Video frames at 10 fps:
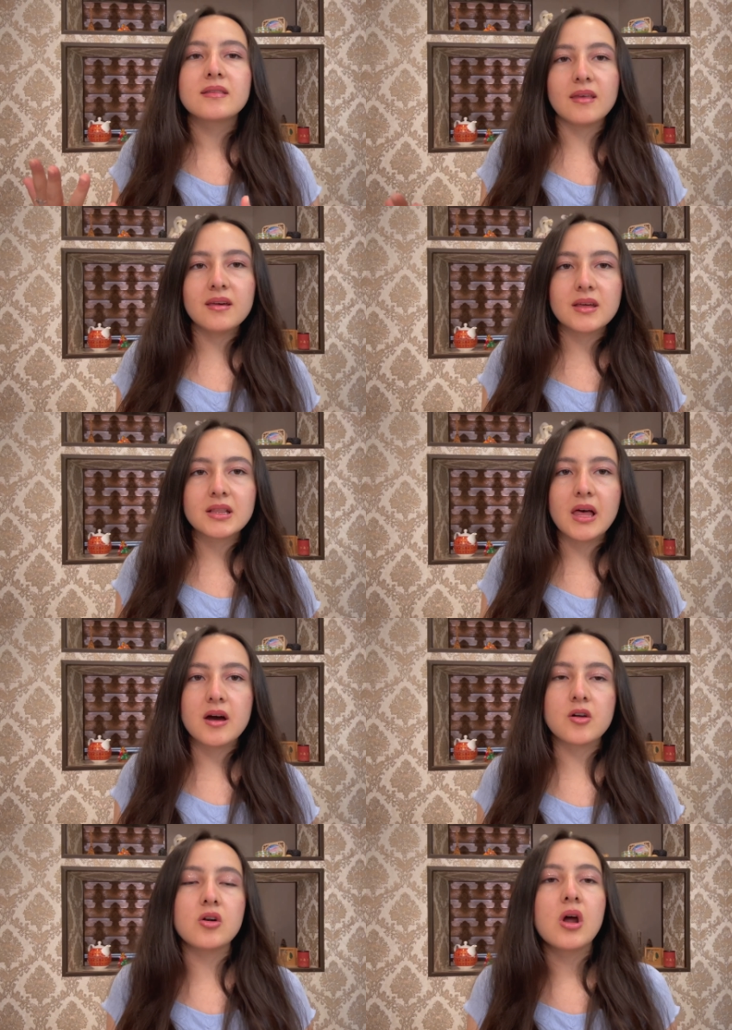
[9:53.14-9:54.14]
take that
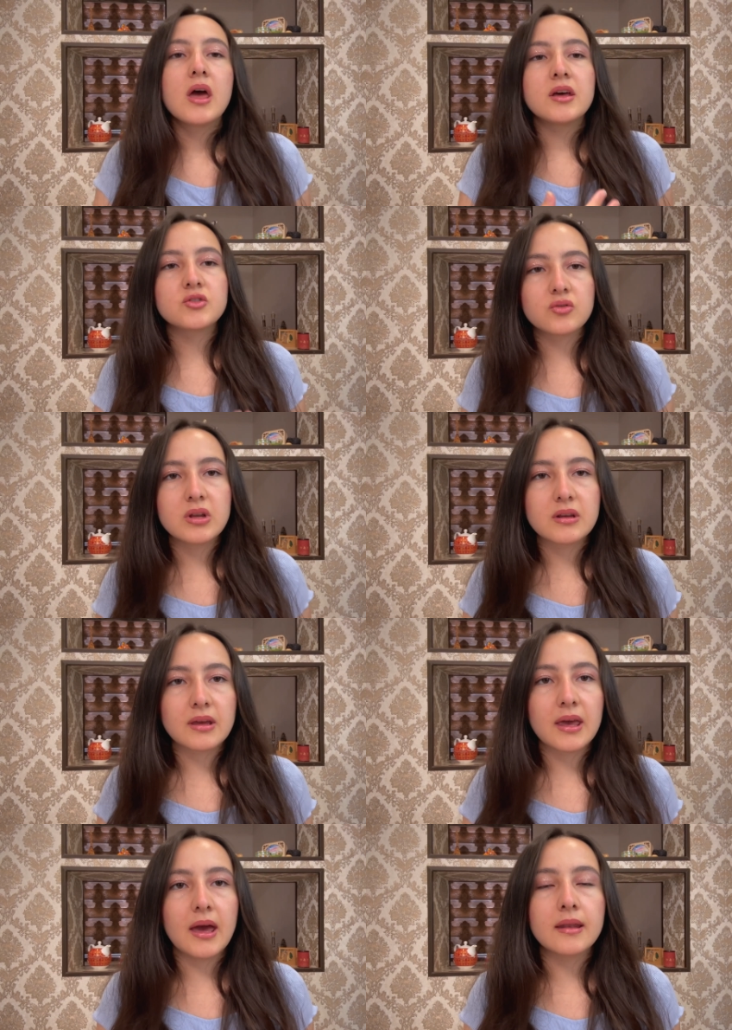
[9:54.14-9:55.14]
letter and read it
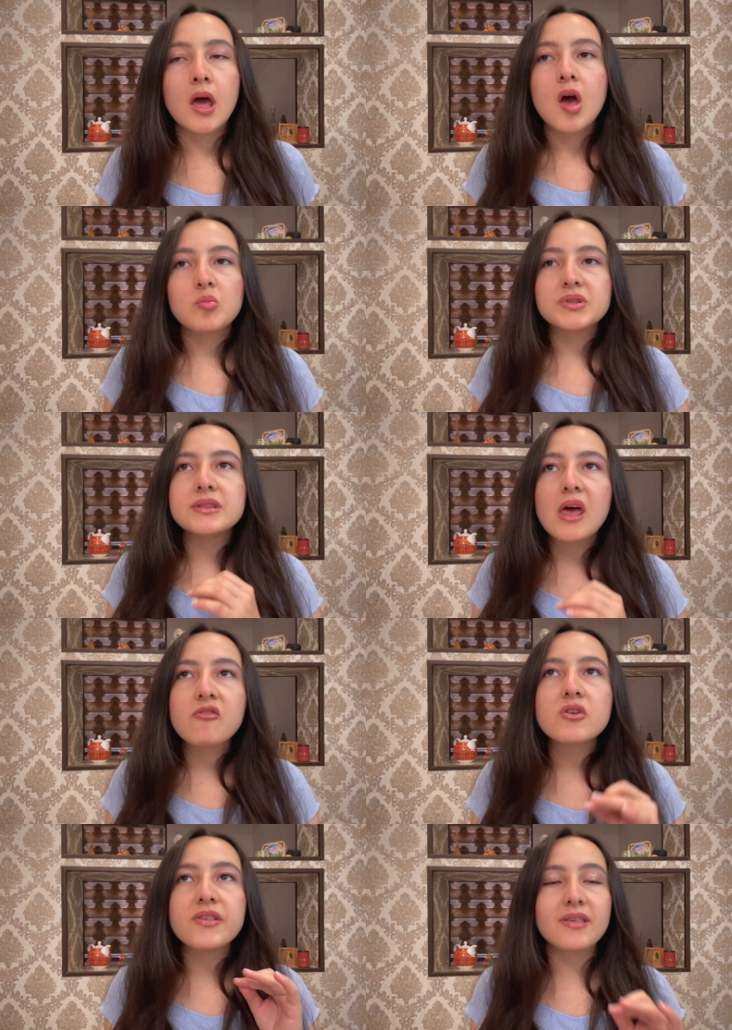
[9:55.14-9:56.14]
again, but
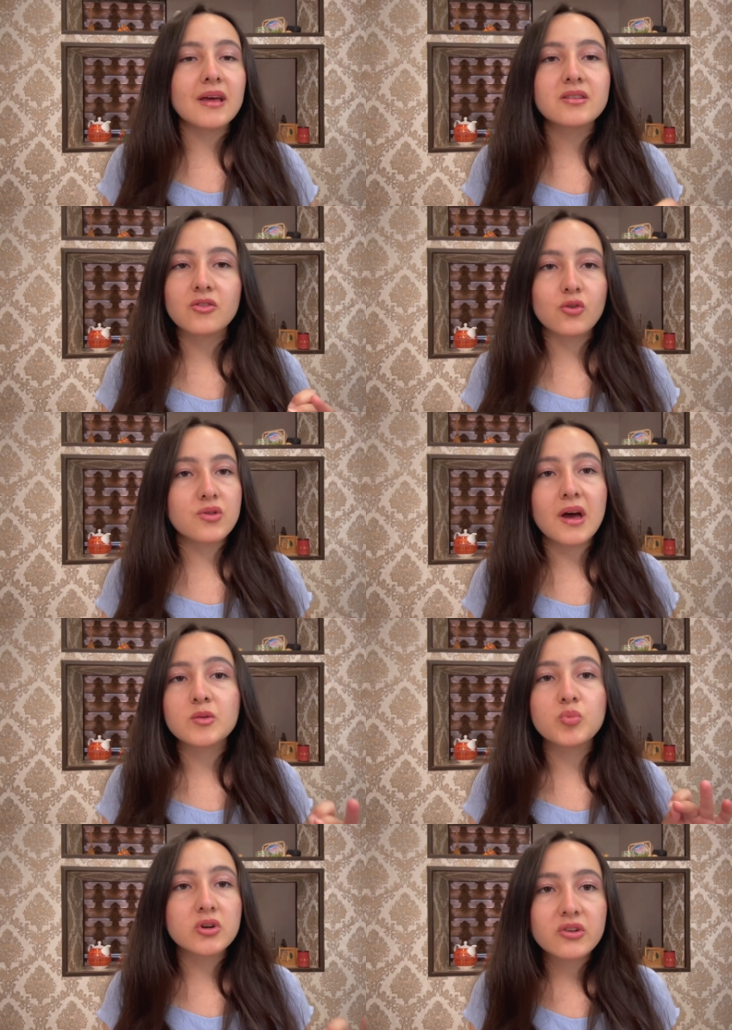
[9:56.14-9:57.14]
never send it to that
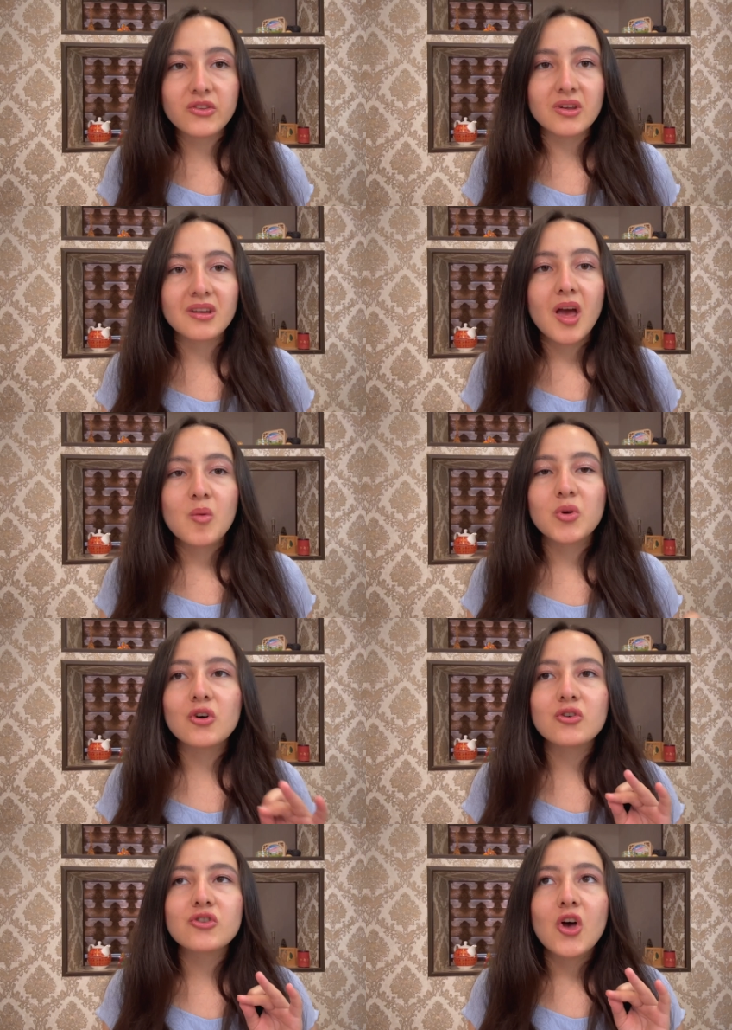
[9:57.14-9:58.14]
person,
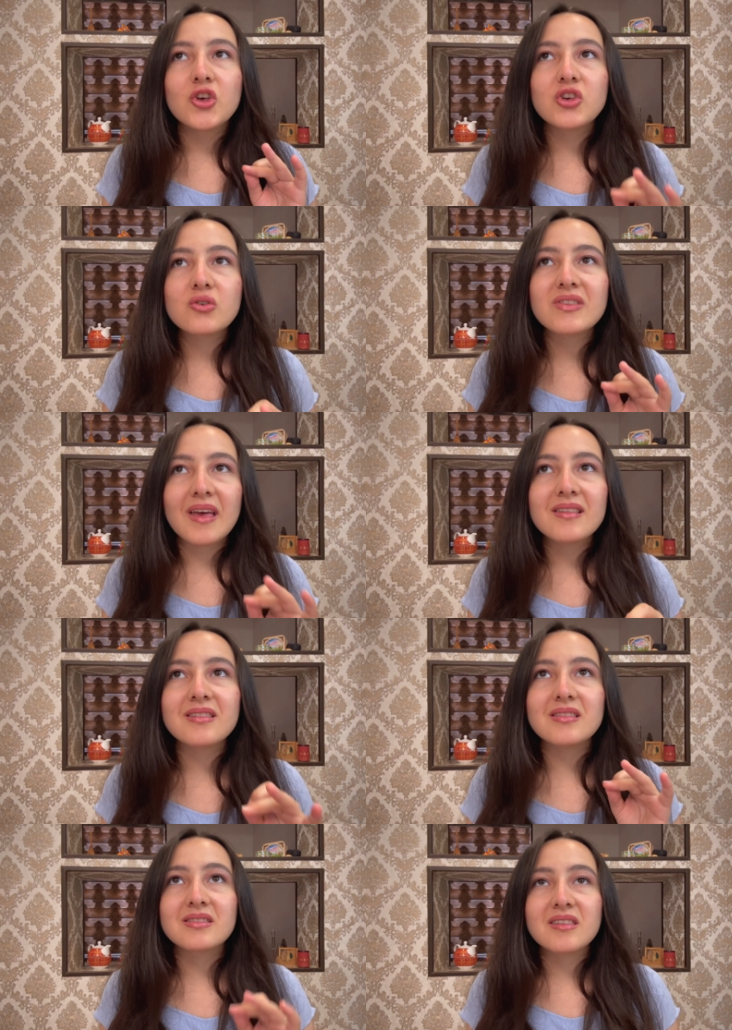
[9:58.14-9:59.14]
because you
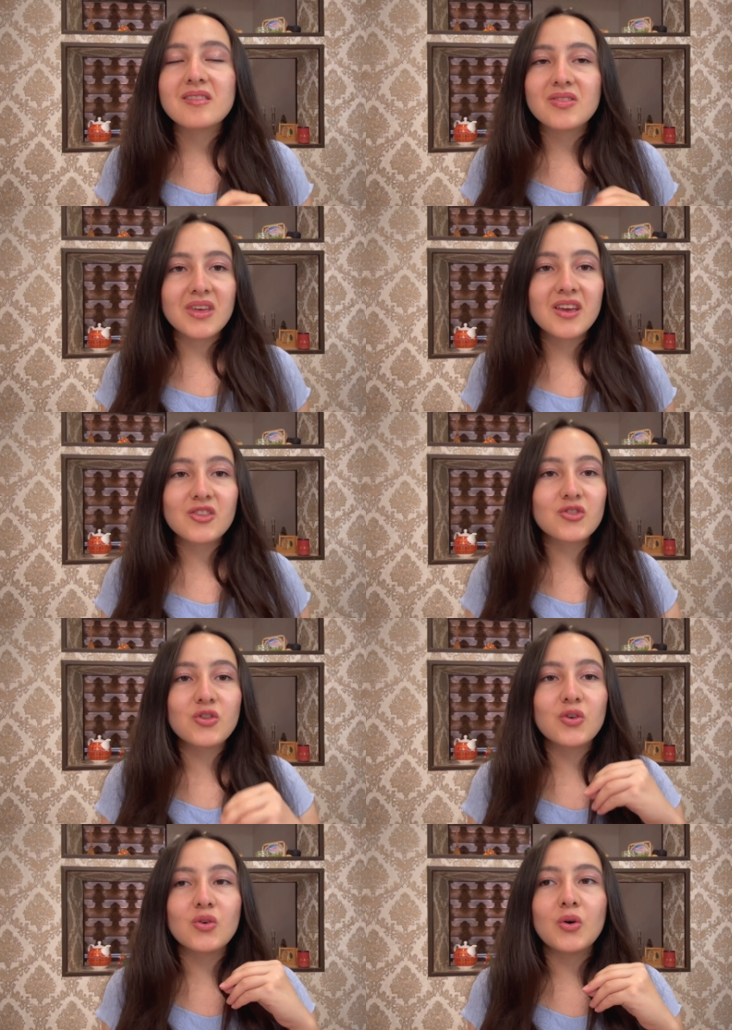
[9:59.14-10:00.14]
sending these things
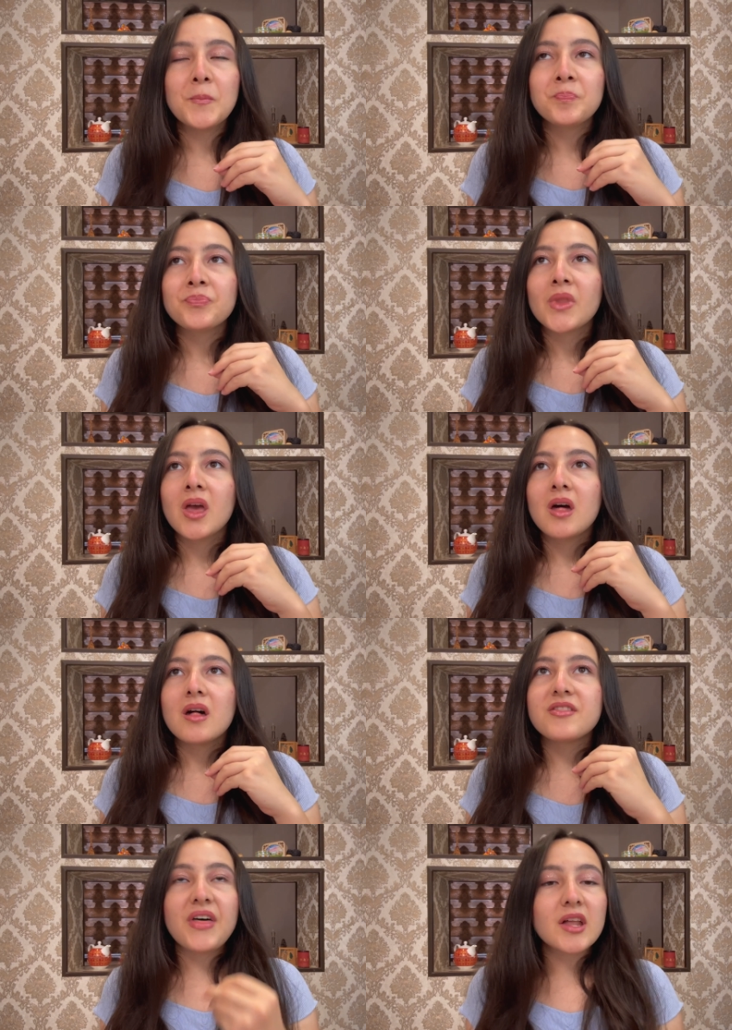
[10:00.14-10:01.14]
to
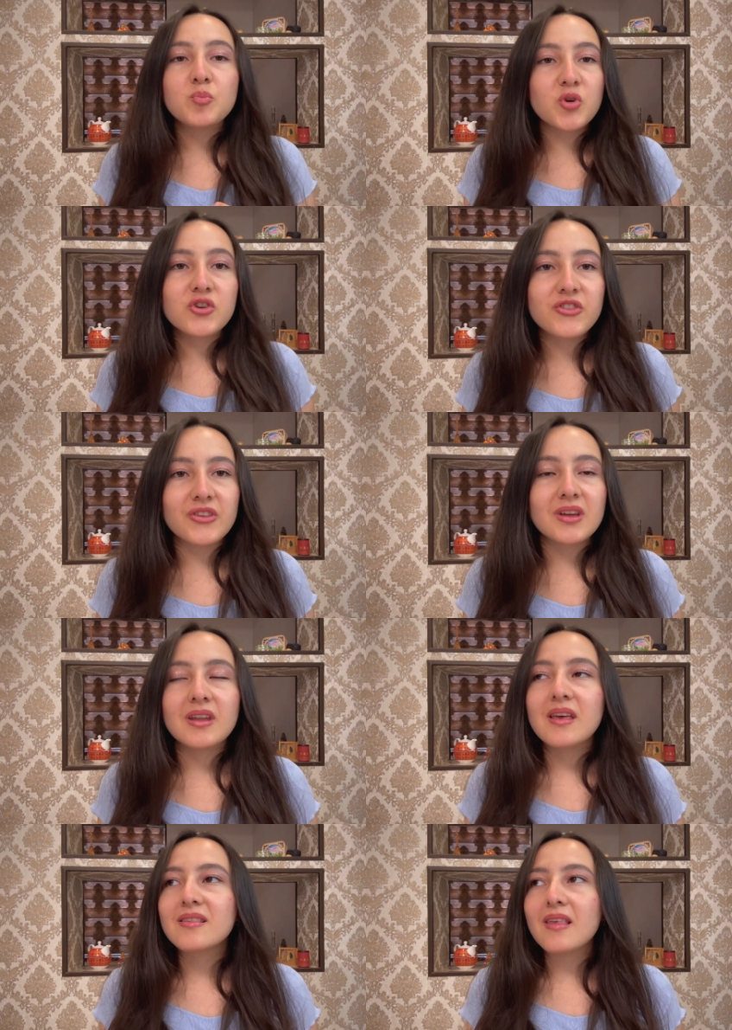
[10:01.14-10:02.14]
that person is